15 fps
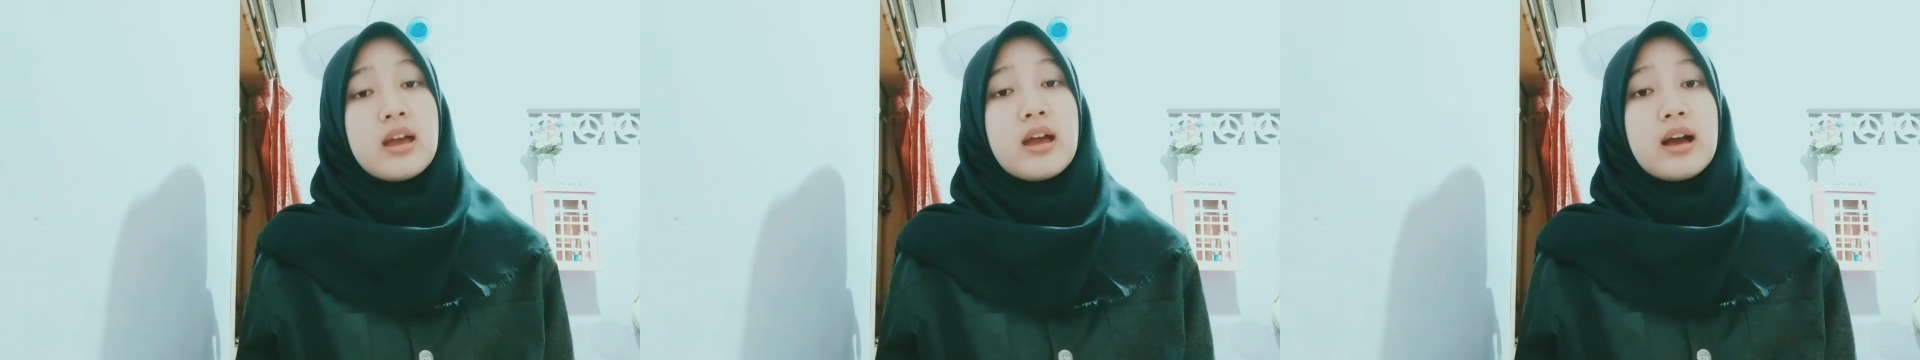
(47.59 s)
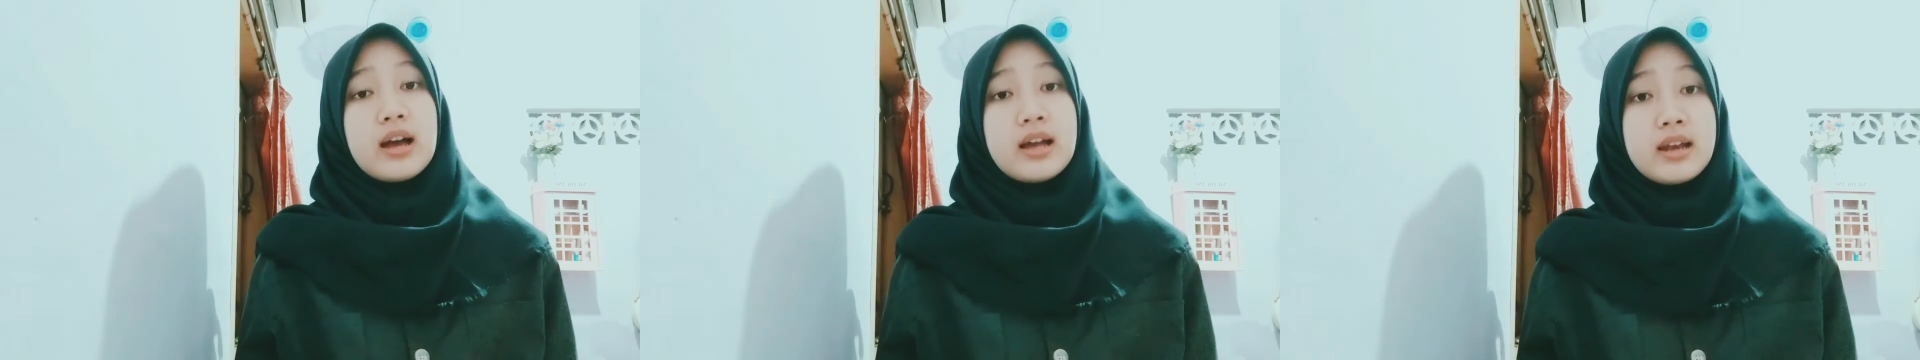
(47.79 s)

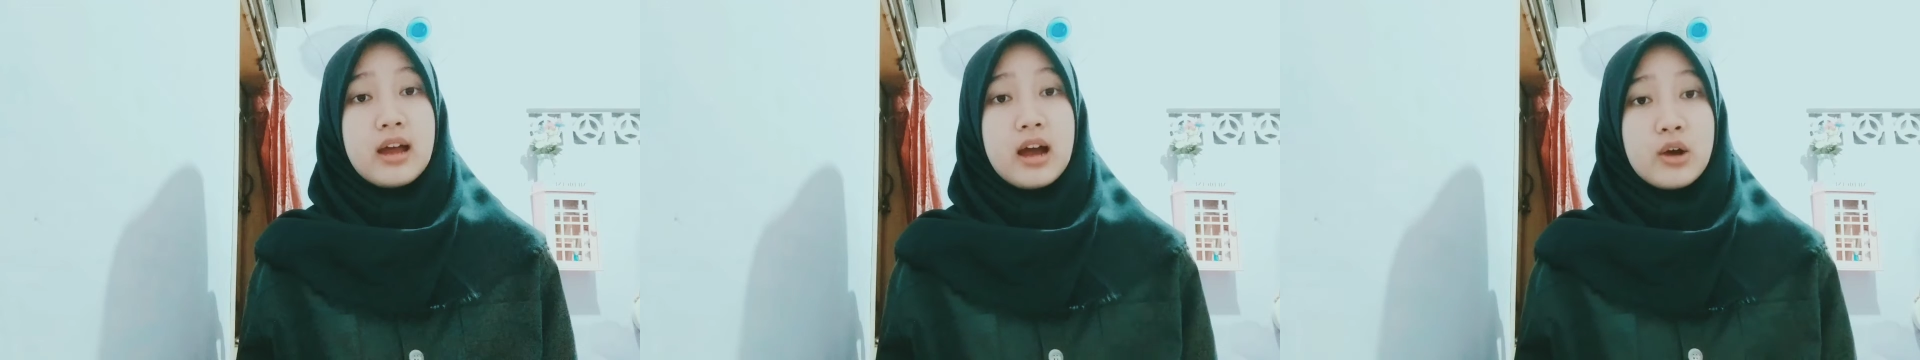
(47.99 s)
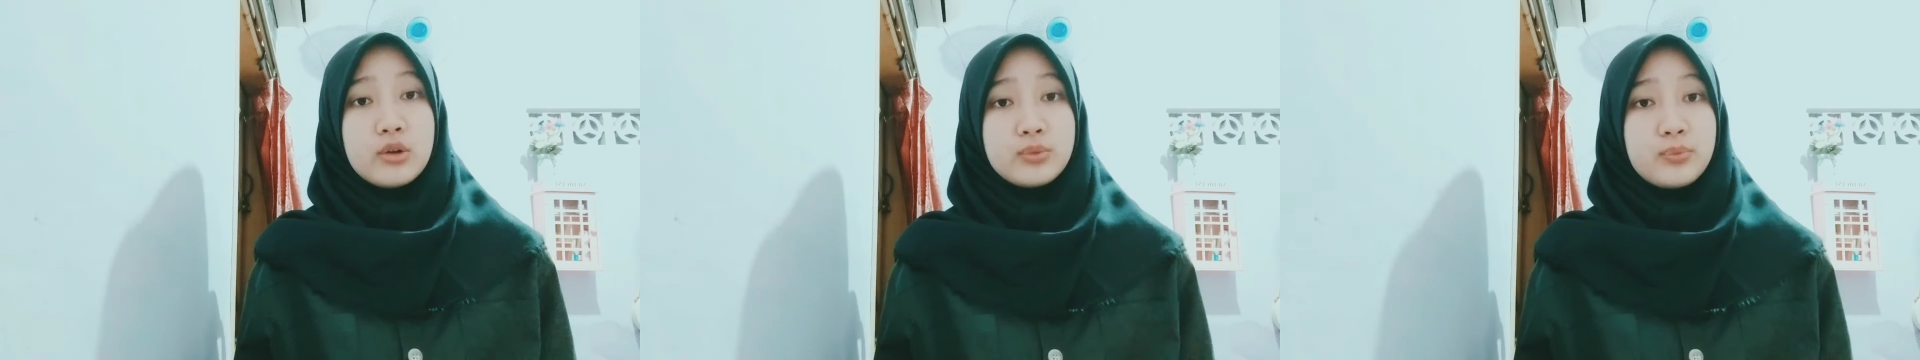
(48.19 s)
an
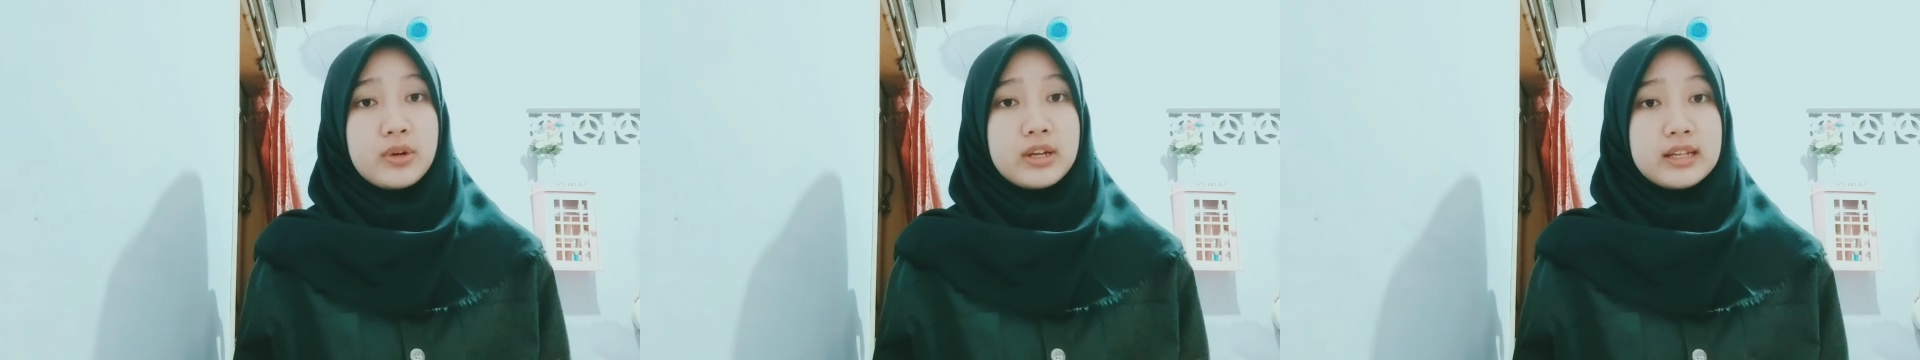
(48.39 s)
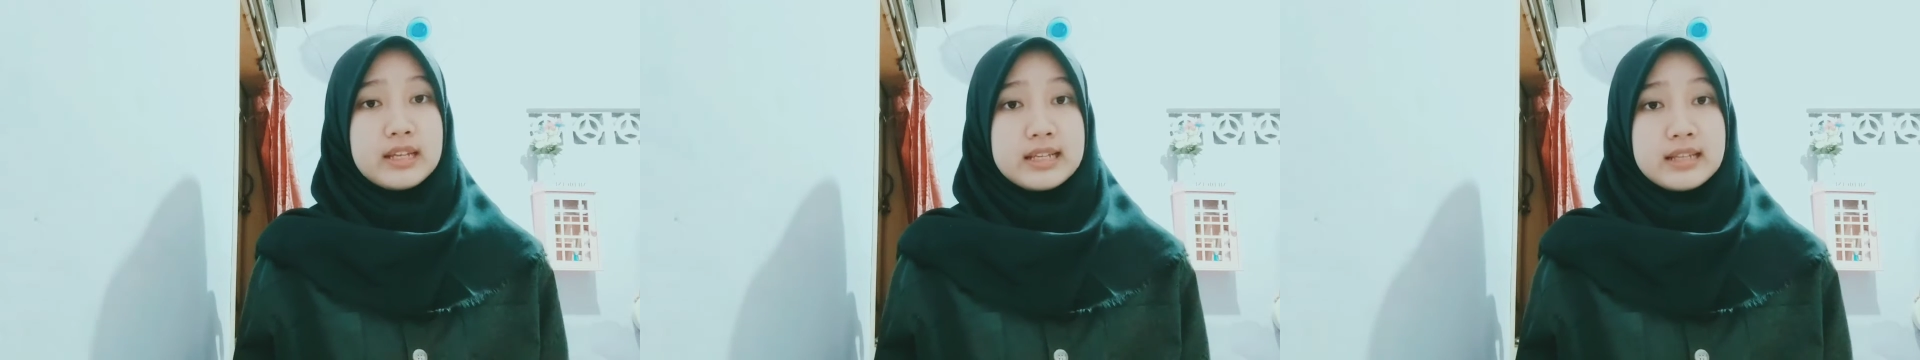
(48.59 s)
outbreak
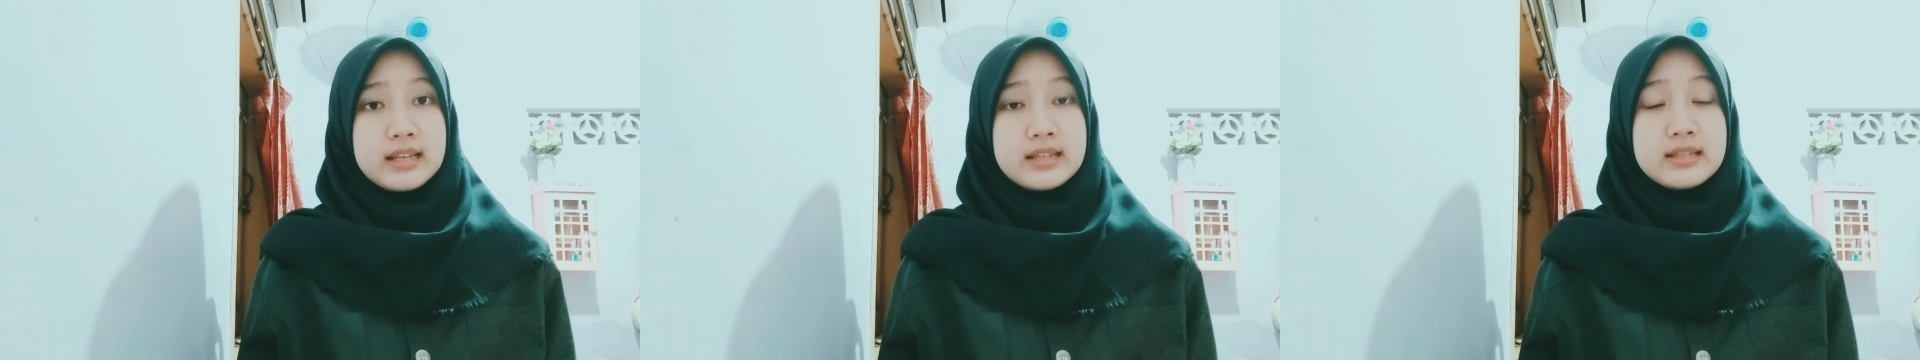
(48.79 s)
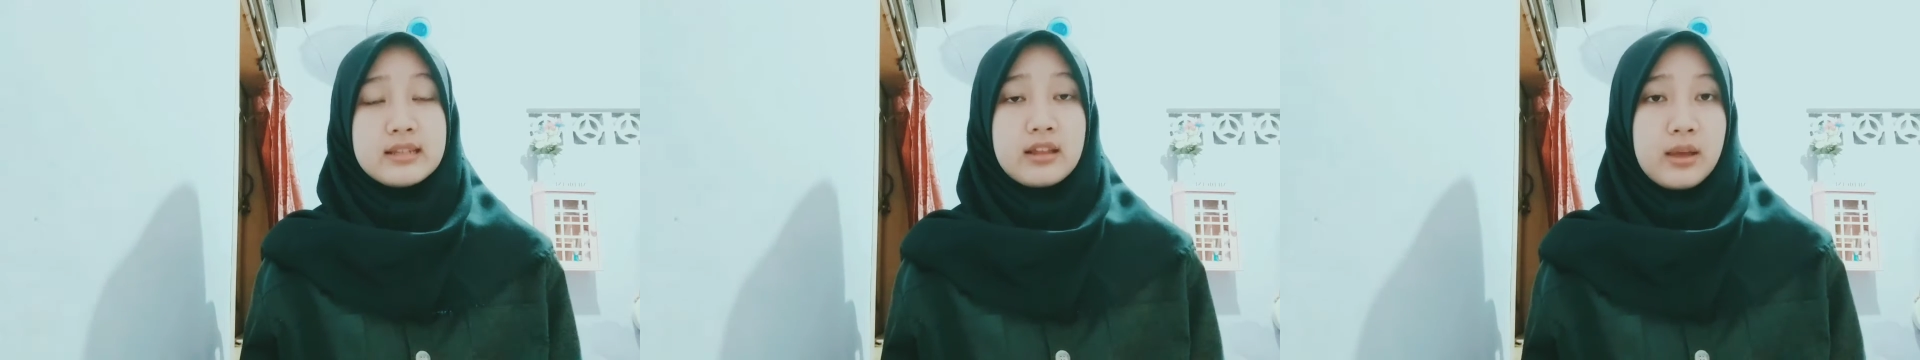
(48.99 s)
disease
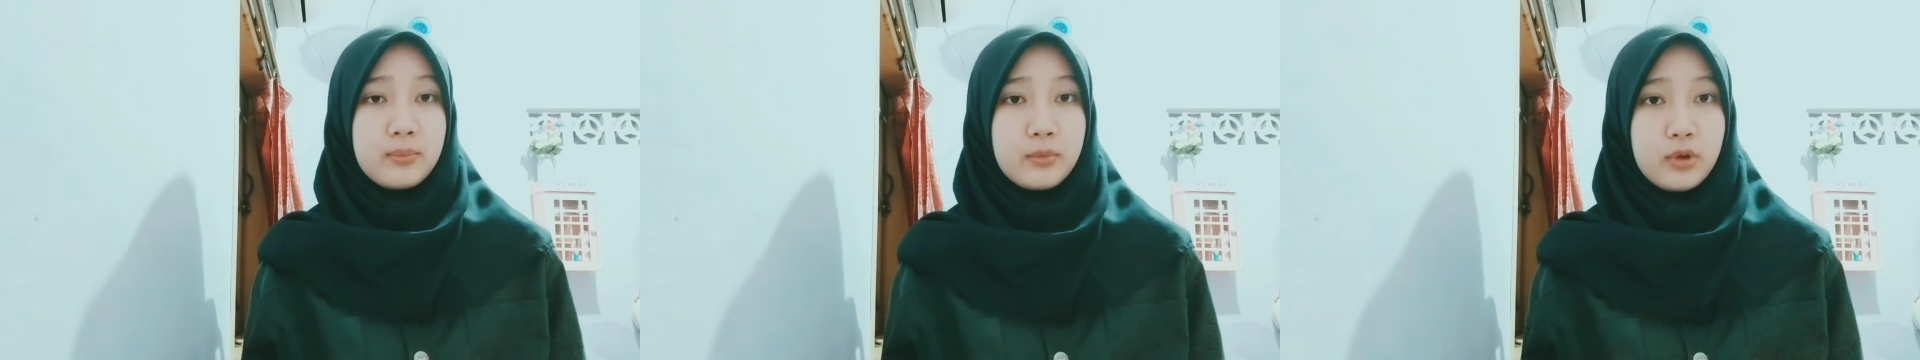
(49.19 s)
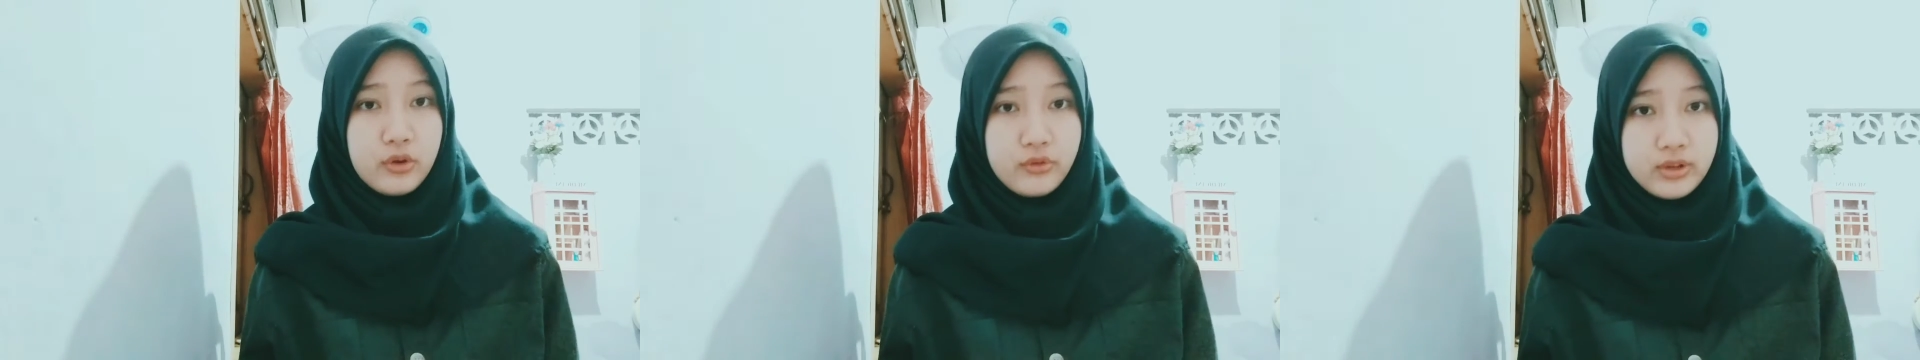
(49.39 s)
named
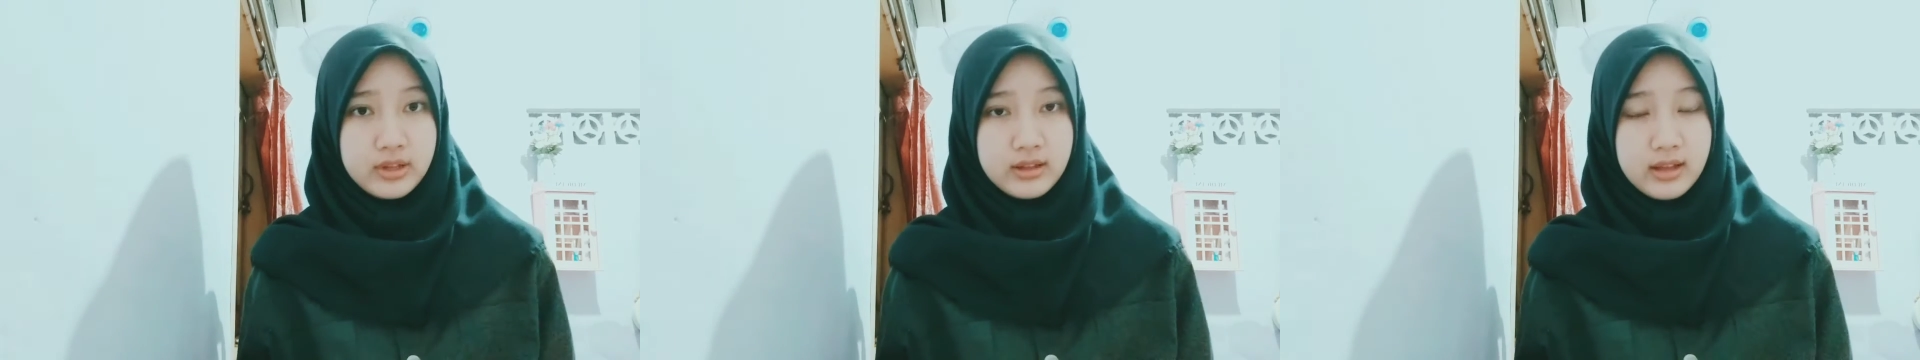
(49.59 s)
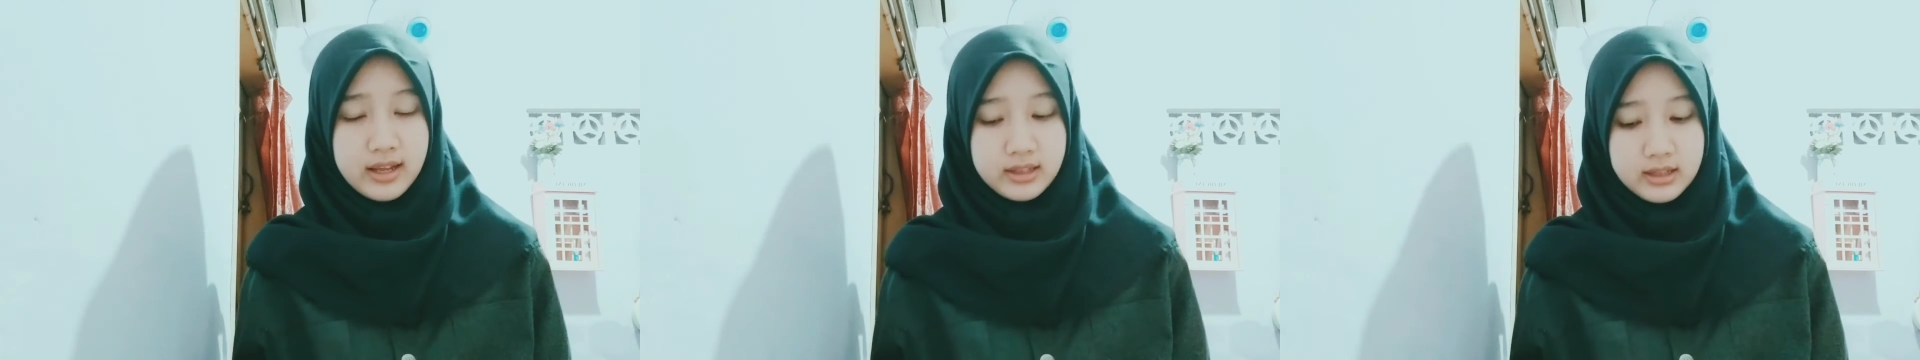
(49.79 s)

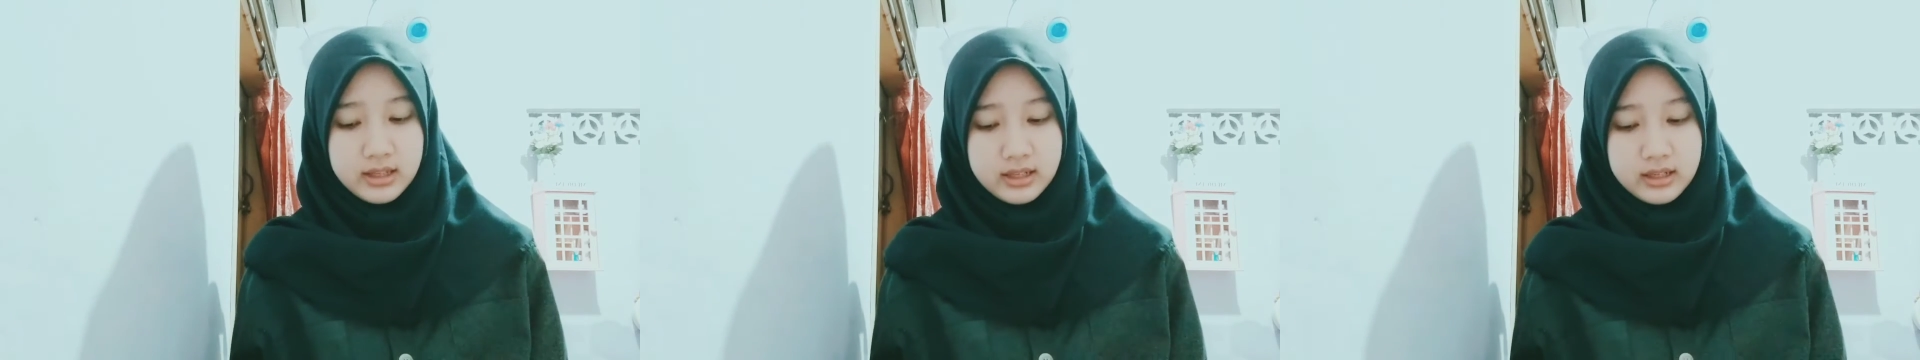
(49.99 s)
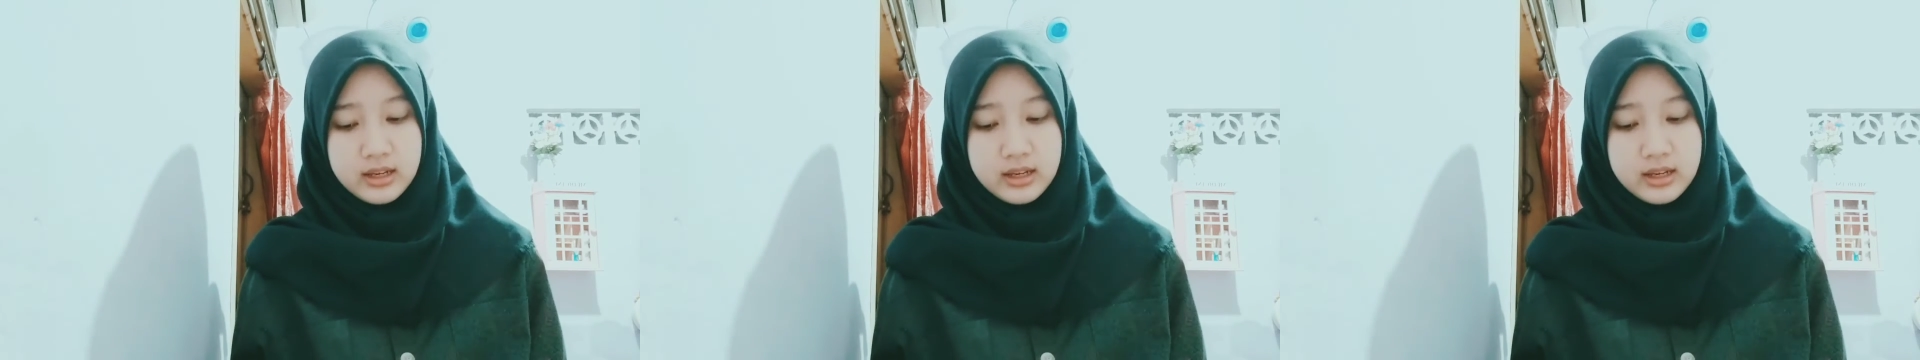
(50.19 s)
COVID-19.